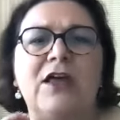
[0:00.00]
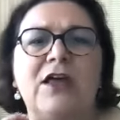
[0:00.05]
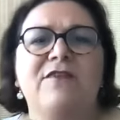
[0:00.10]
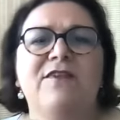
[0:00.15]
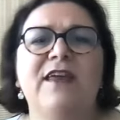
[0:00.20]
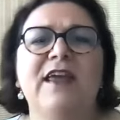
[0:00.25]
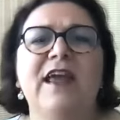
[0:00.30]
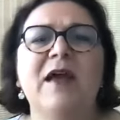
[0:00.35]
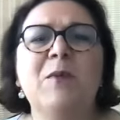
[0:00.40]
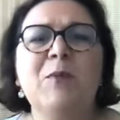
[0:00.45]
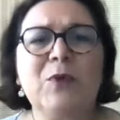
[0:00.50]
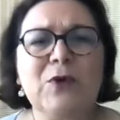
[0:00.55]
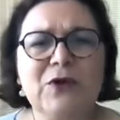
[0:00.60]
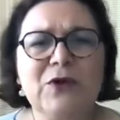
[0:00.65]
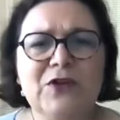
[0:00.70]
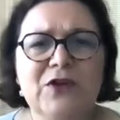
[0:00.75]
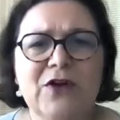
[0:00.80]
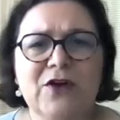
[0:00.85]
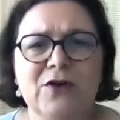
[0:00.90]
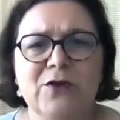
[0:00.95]
The
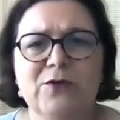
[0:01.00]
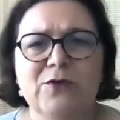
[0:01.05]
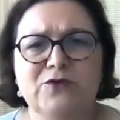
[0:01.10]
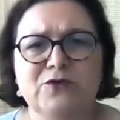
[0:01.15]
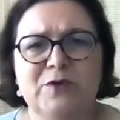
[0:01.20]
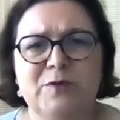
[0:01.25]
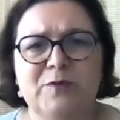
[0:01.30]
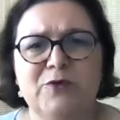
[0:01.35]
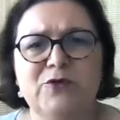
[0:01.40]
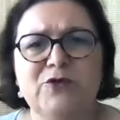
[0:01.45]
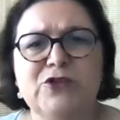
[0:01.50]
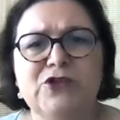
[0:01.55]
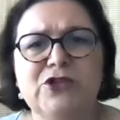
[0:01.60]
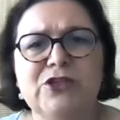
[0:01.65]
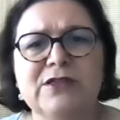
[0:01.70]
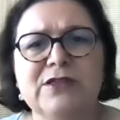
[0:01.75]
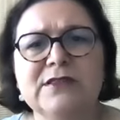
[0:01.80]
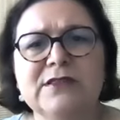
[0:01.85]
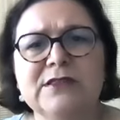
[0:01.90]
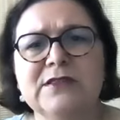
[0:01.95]
employer
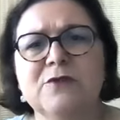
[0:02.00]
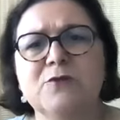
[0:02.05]
contributions